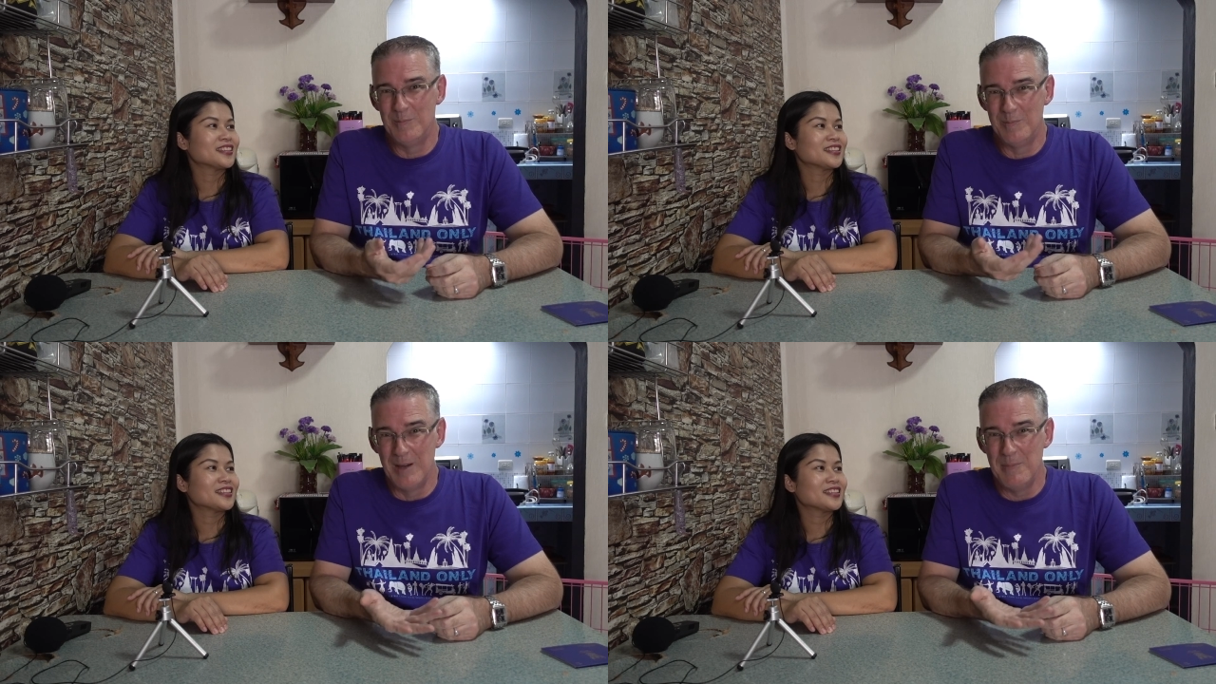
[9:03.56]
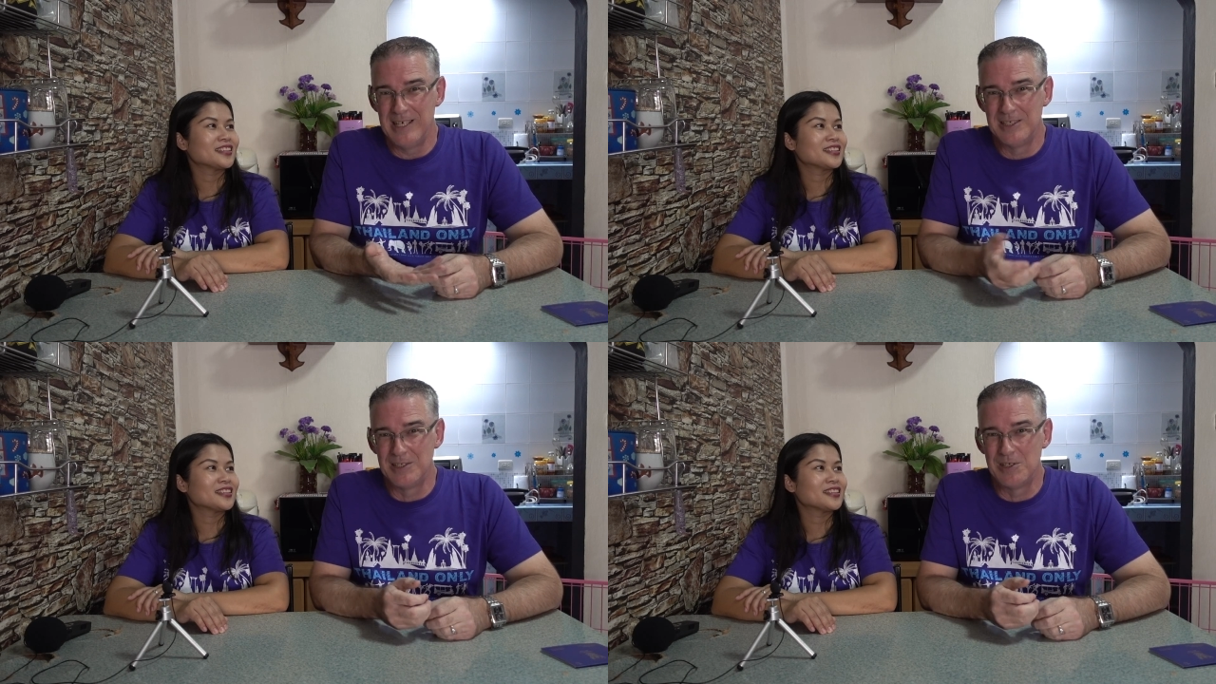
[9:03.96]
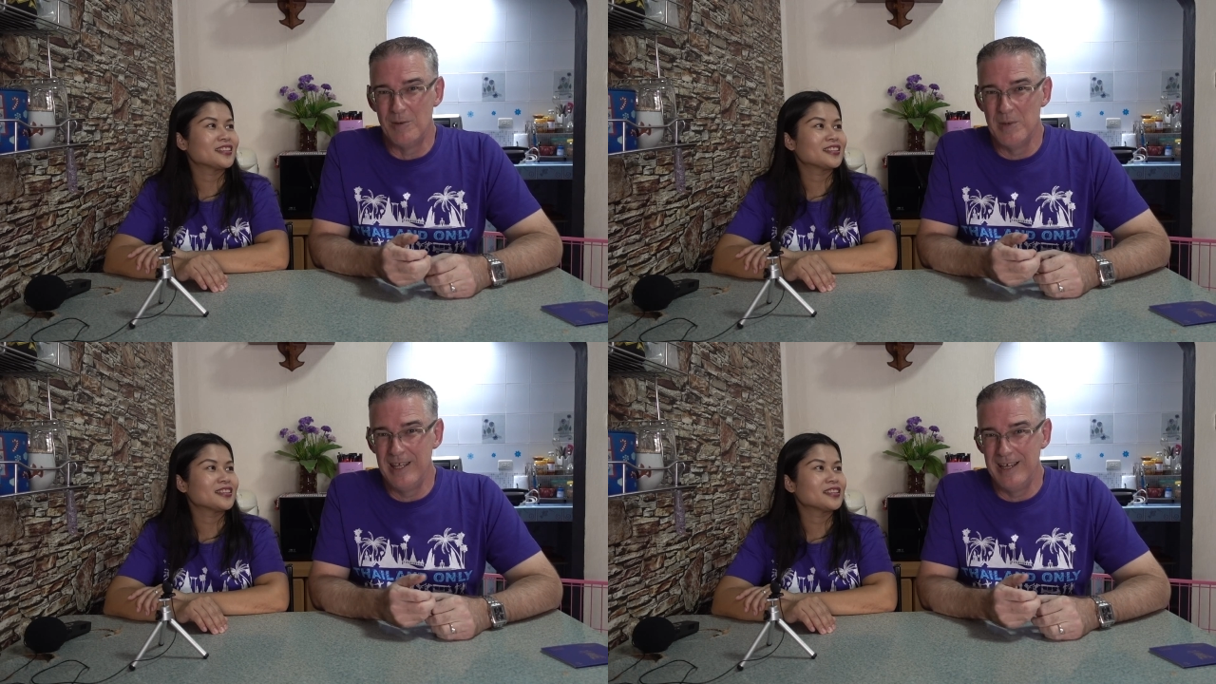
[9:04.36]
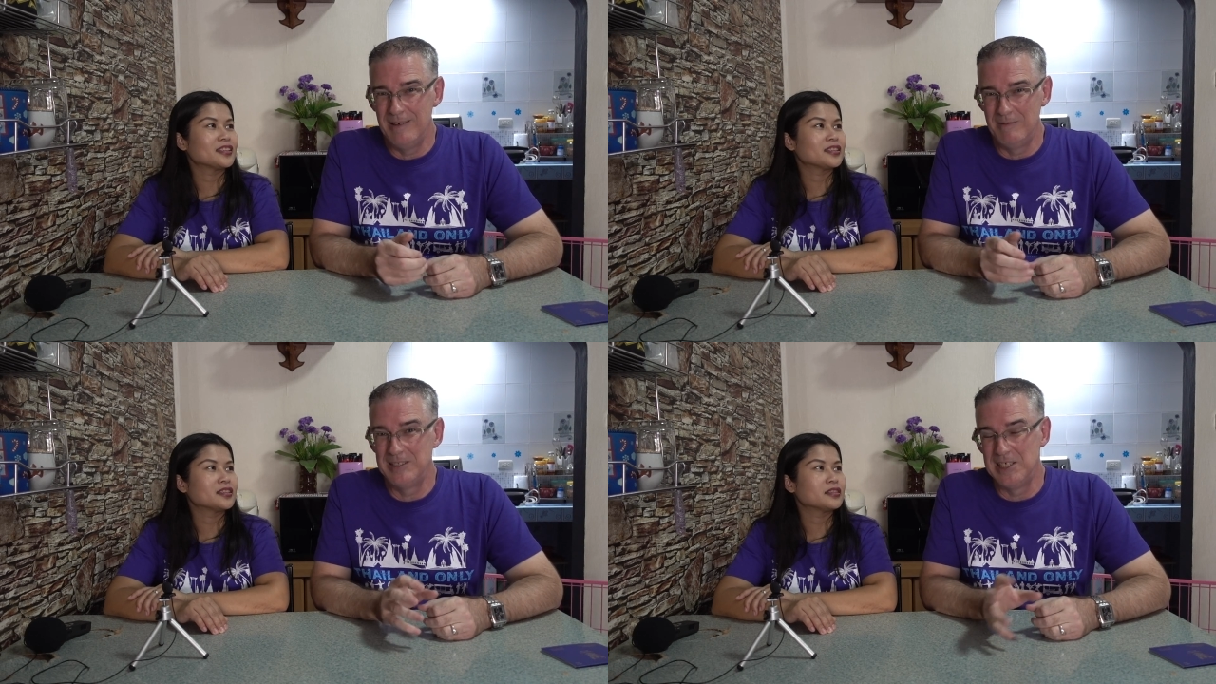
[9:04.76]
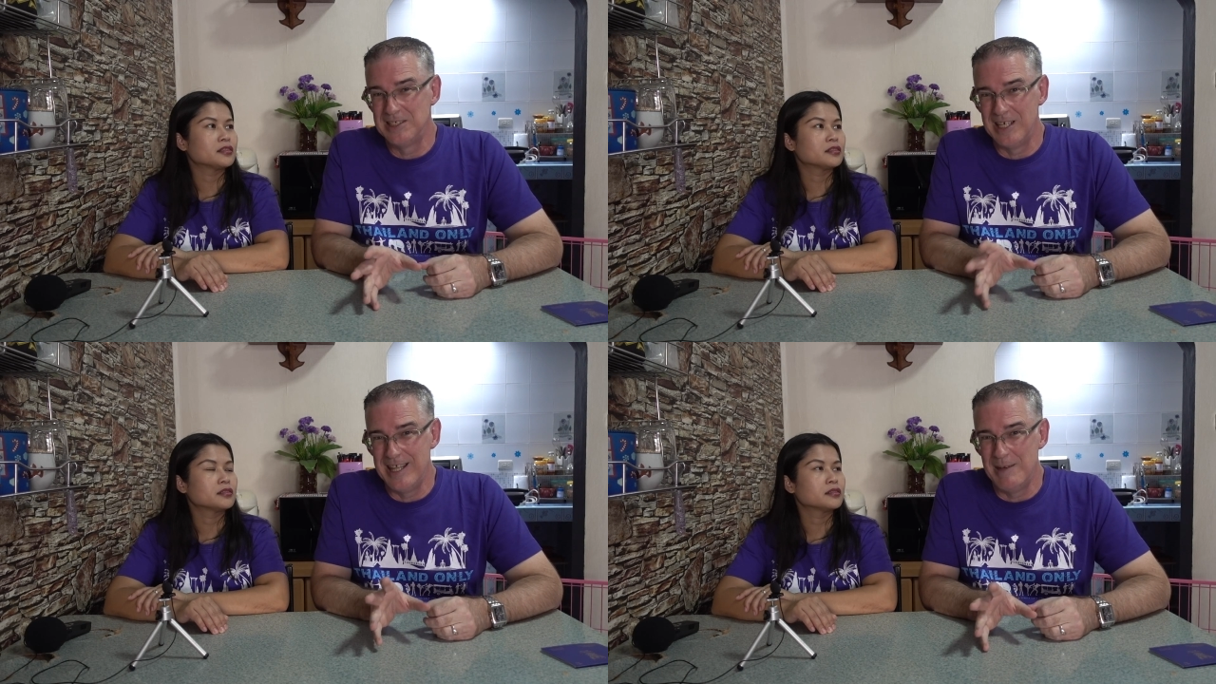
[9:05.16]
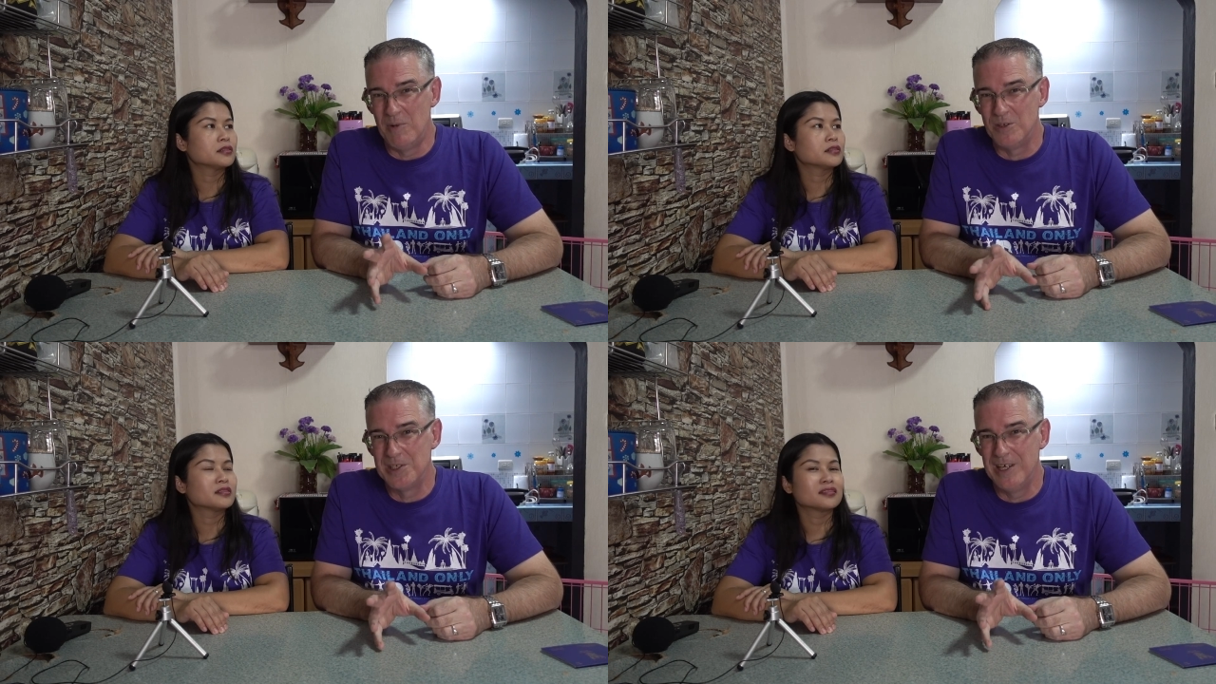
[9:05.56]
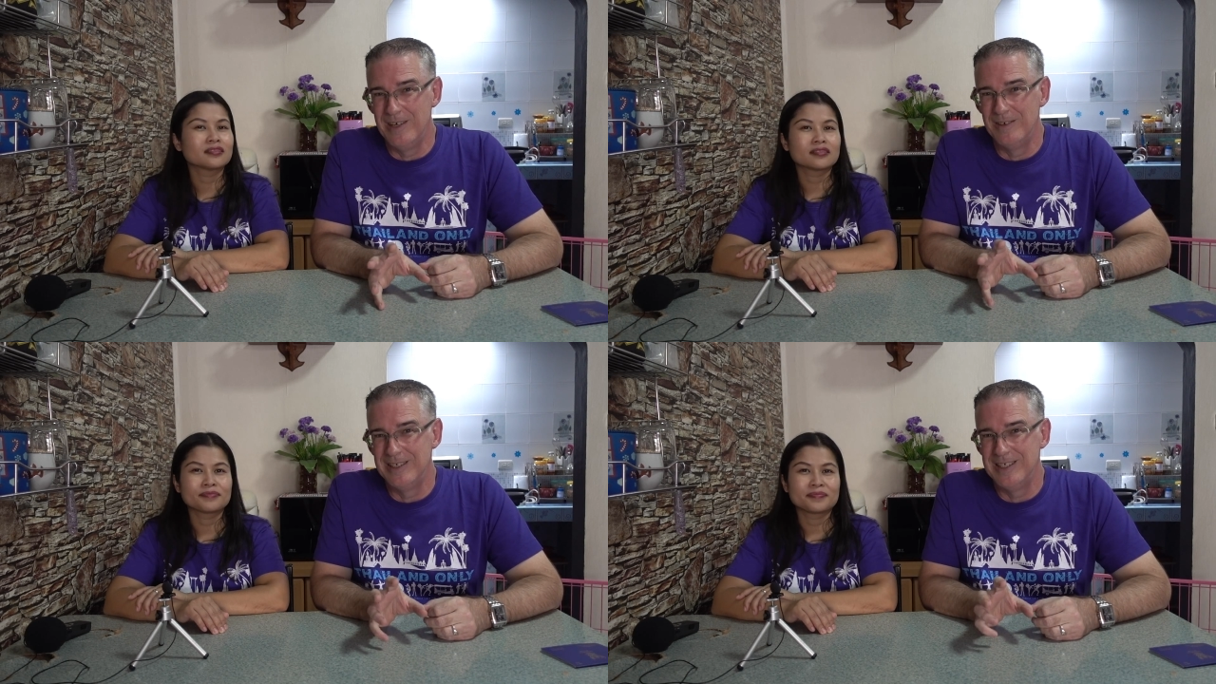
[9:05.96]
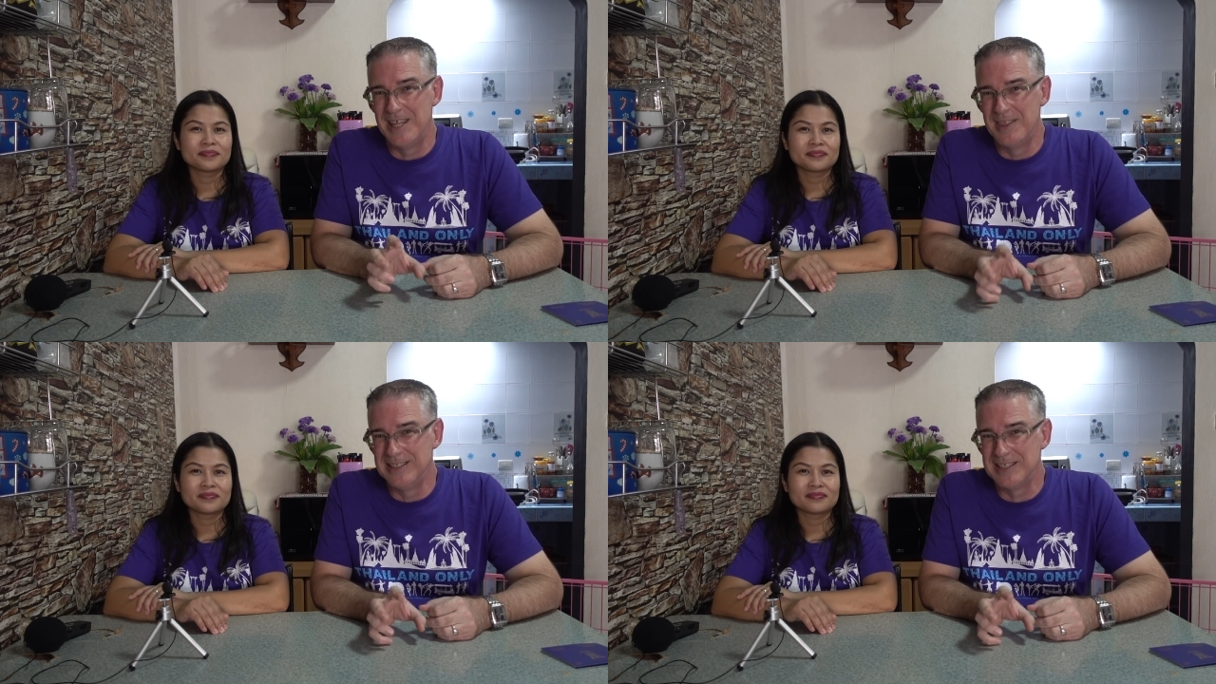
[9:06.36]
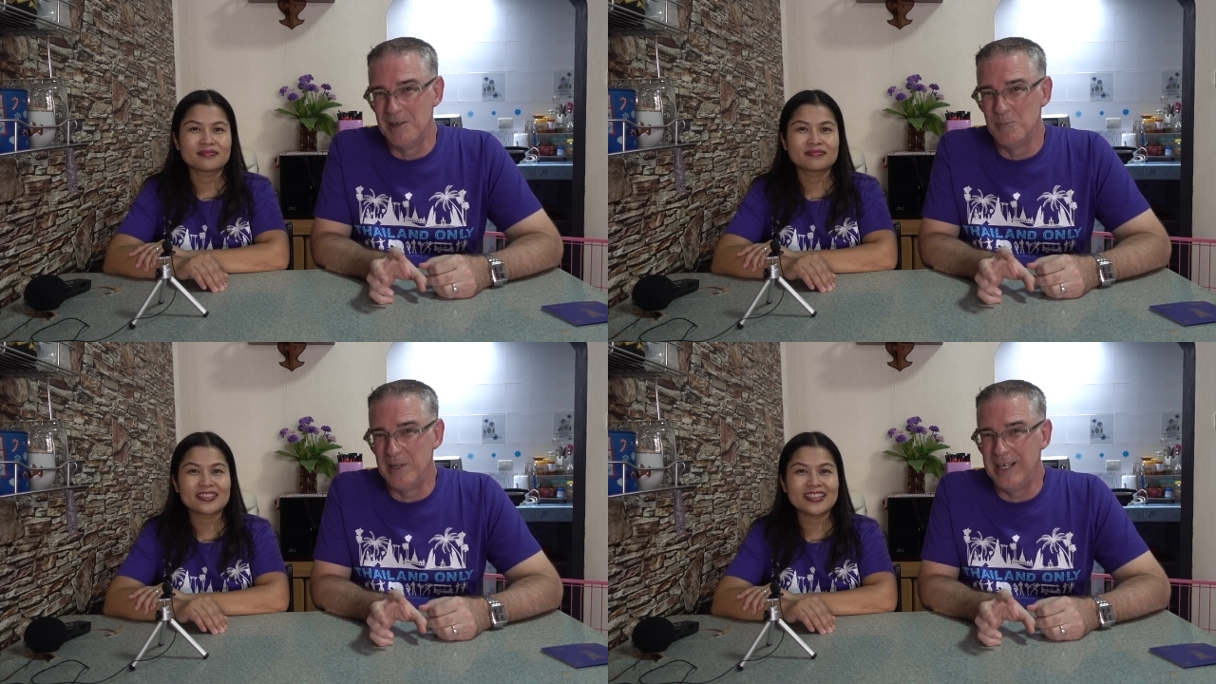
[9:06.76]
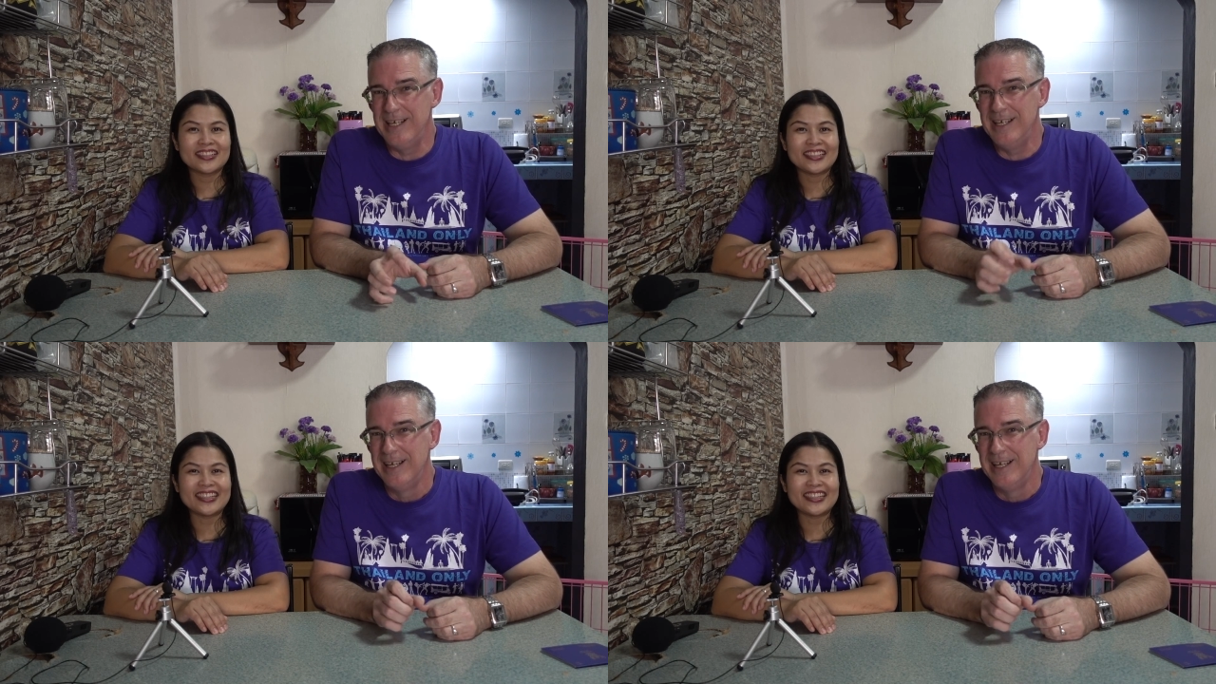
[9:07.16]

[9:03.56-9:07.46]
Speaker 1: my manager told me their essentially their motto at this company